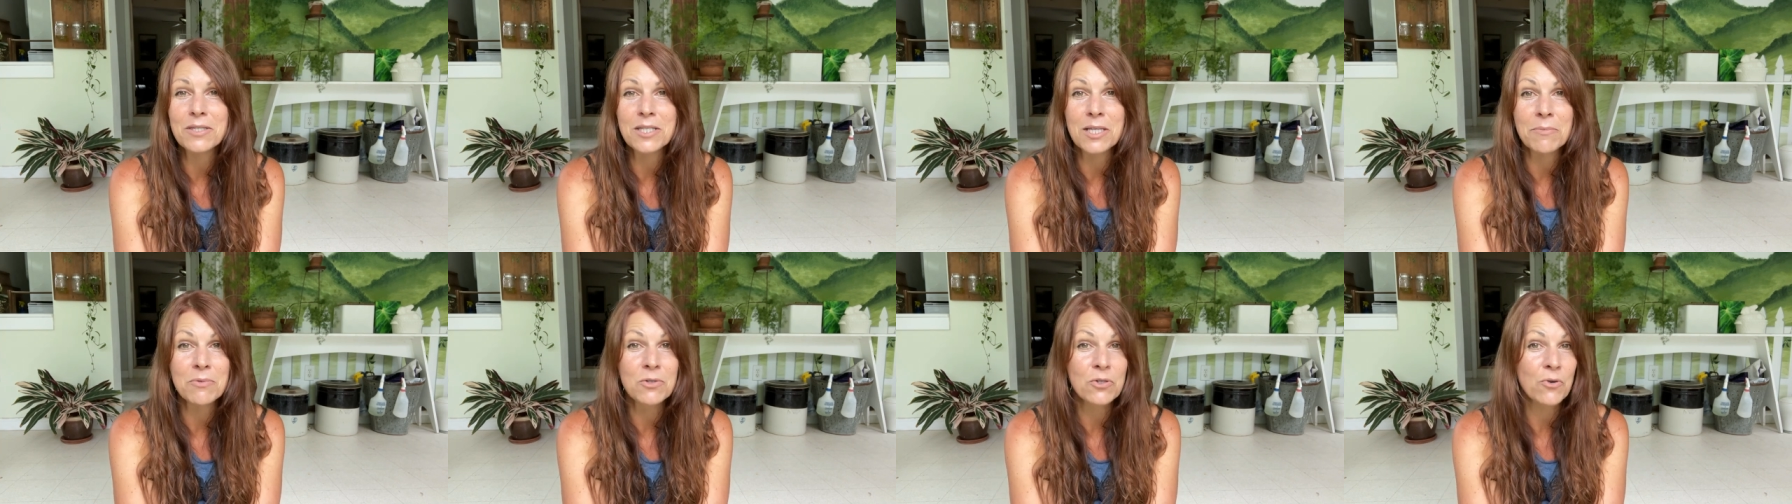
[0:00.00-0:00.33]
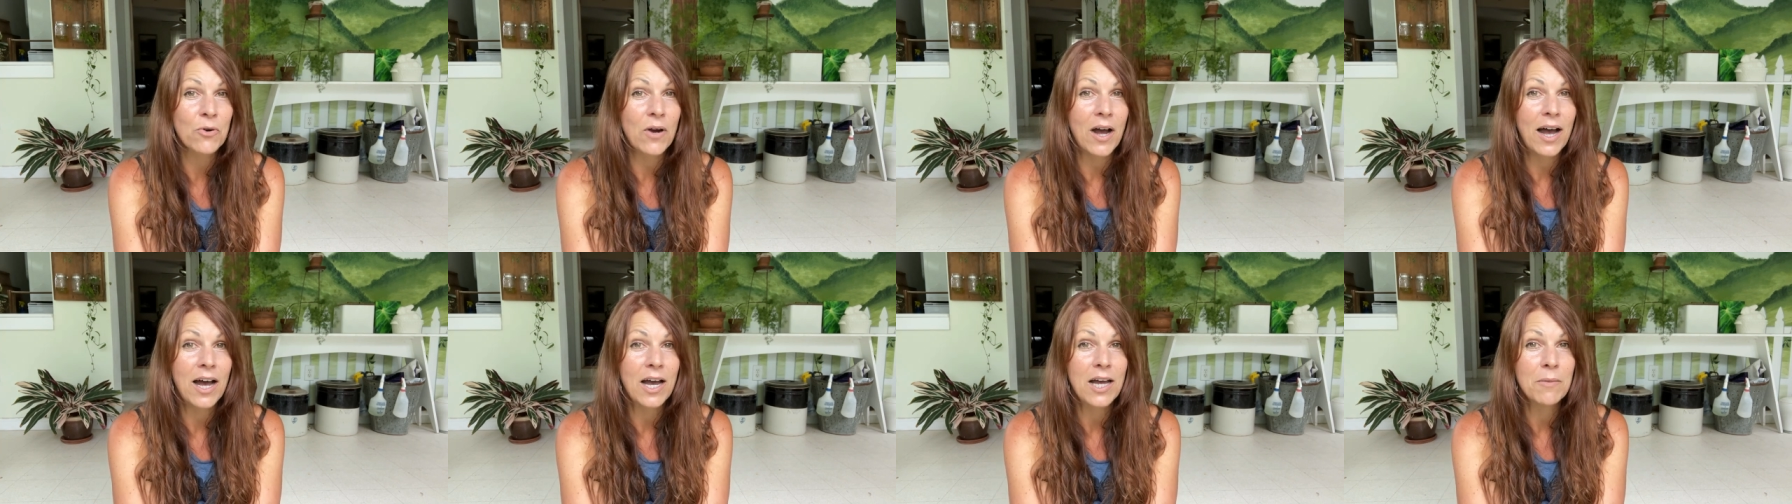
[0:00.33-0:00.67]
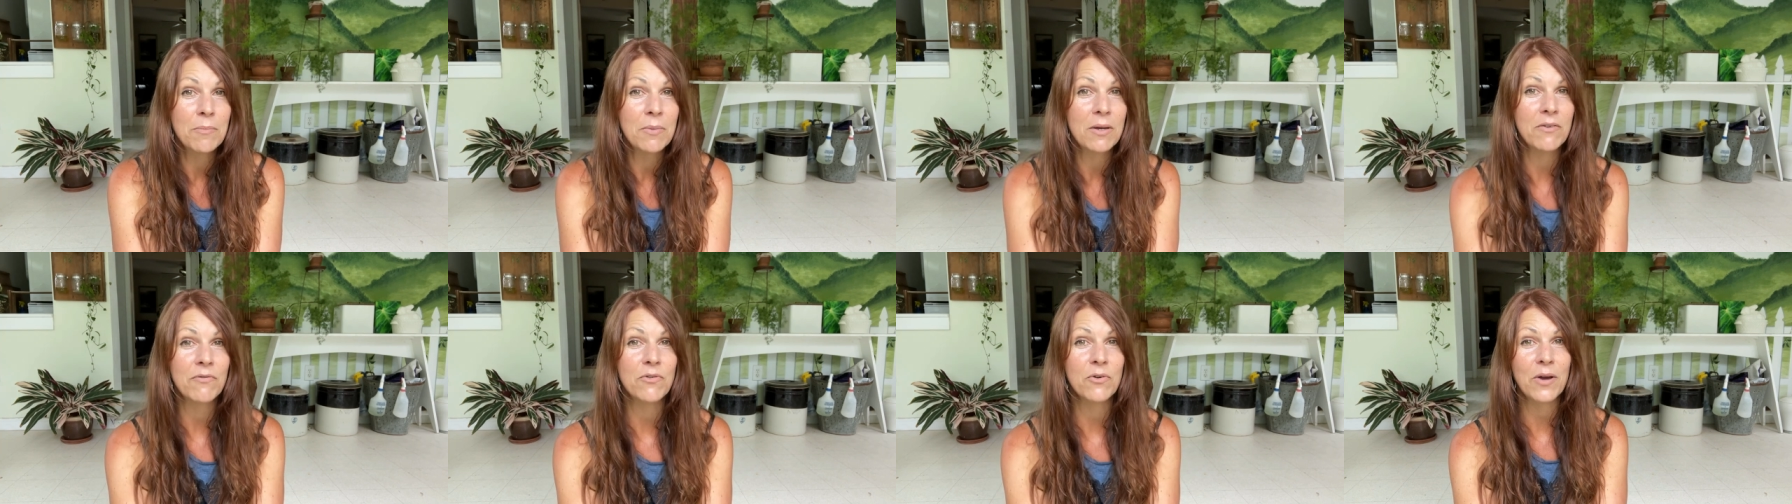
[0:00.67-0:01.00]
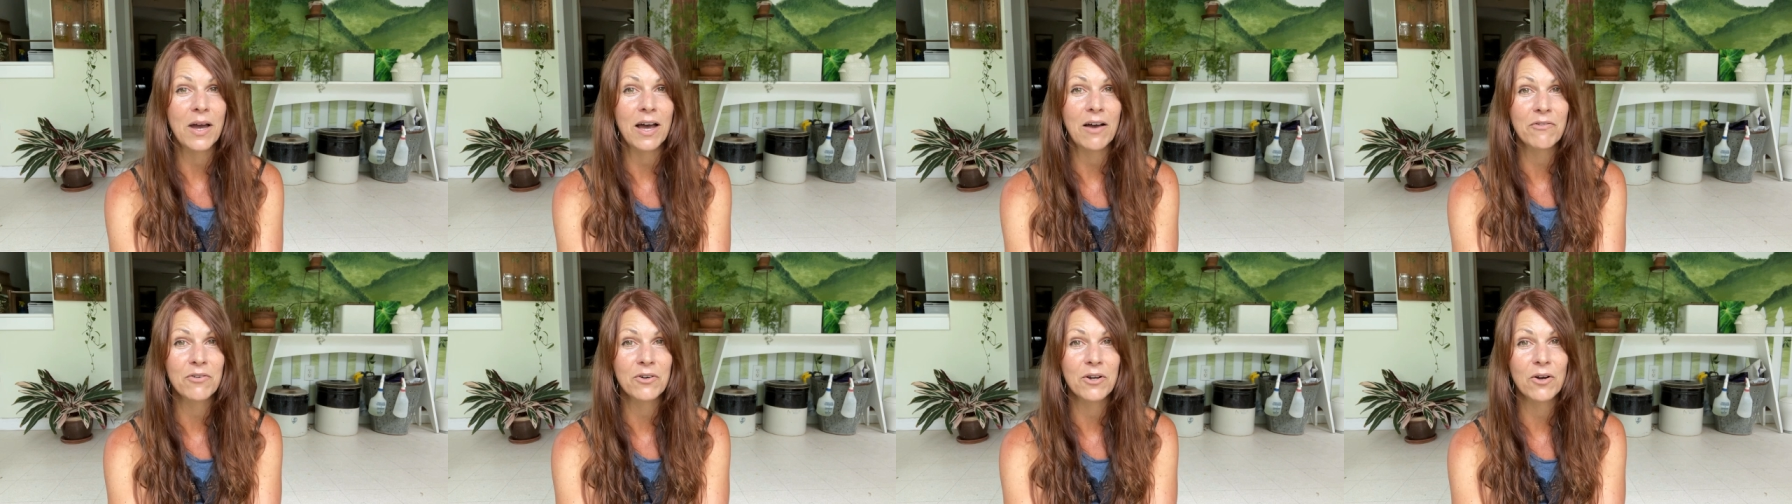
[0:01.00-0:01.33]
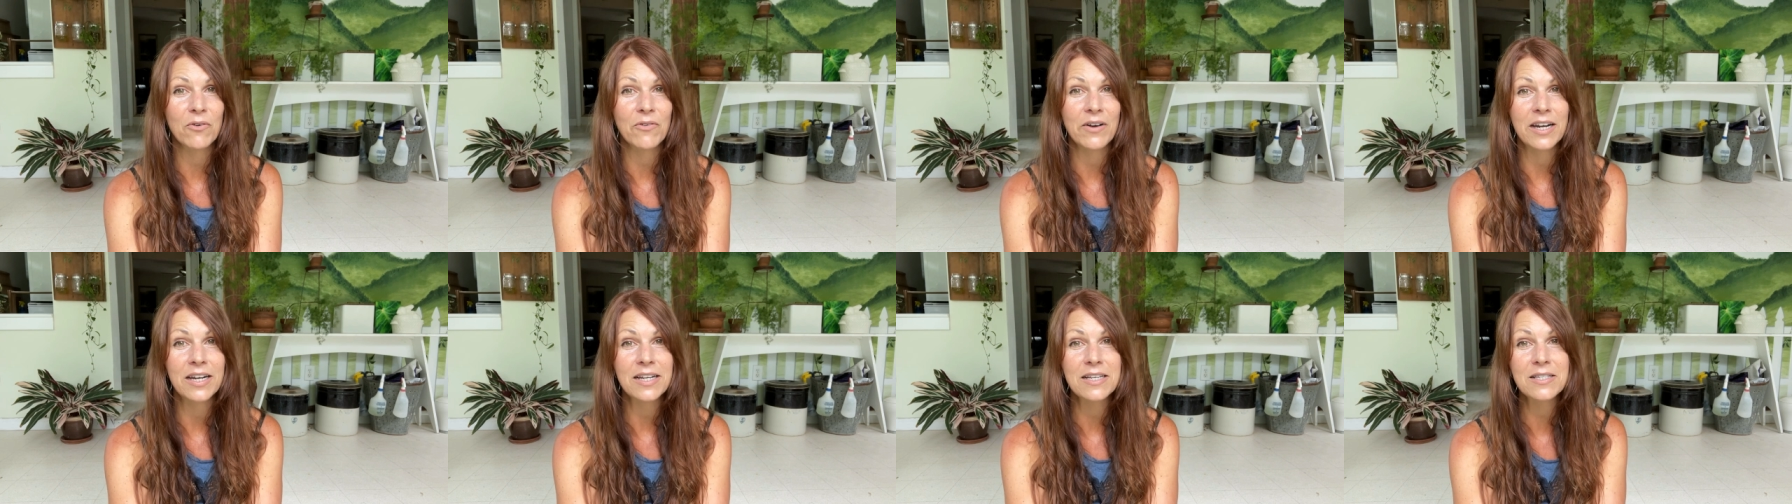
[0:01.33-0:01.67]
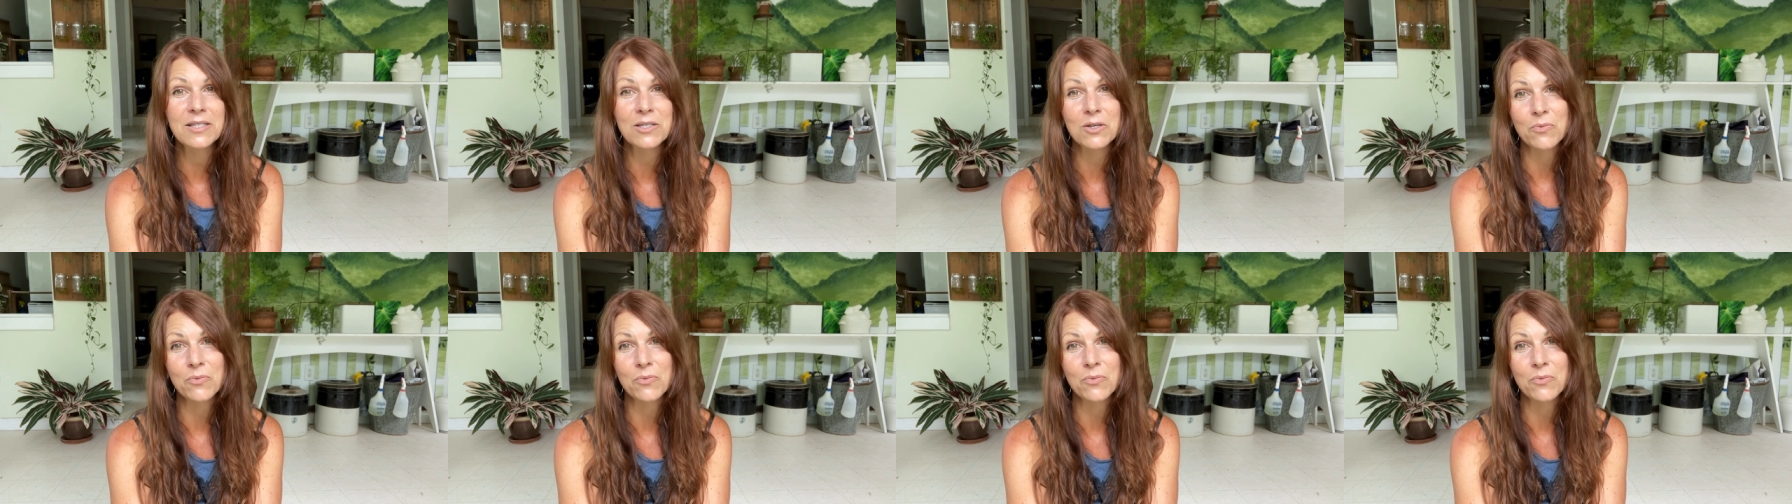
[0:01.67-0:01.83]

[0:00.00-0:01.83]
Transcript: subscribe if you haven't already